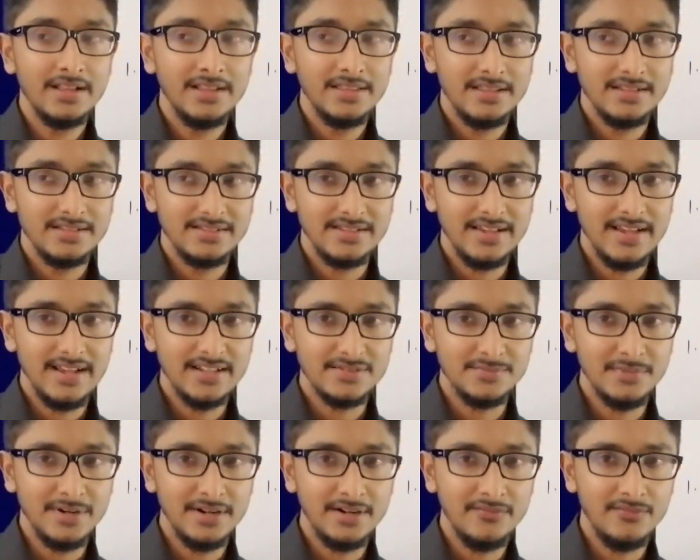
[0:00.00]
The
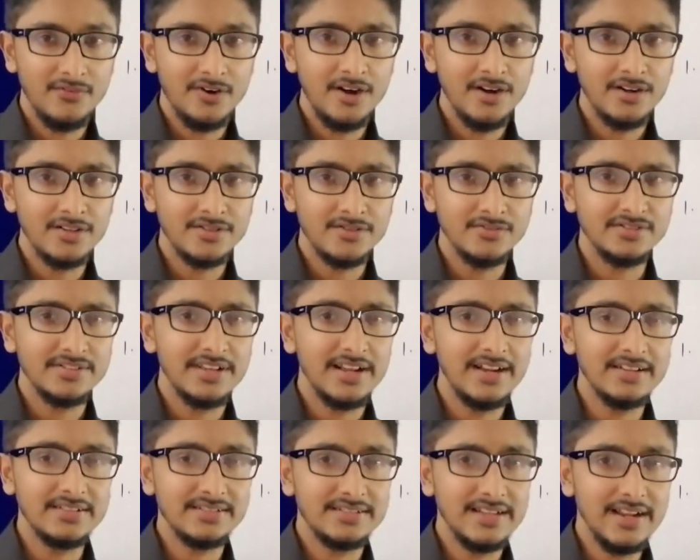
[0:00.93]
salesman wants to
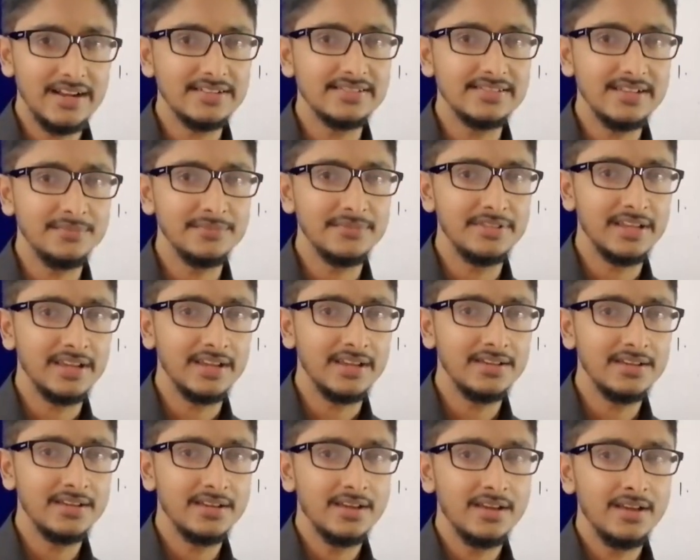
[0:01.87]
tell
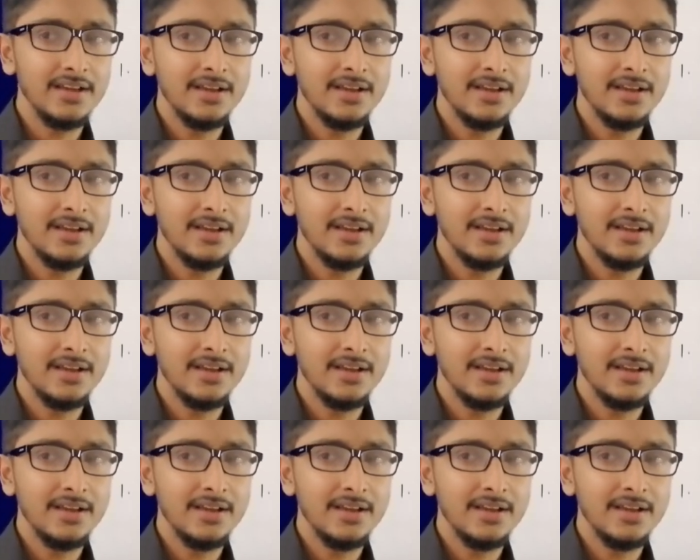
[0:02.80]
something,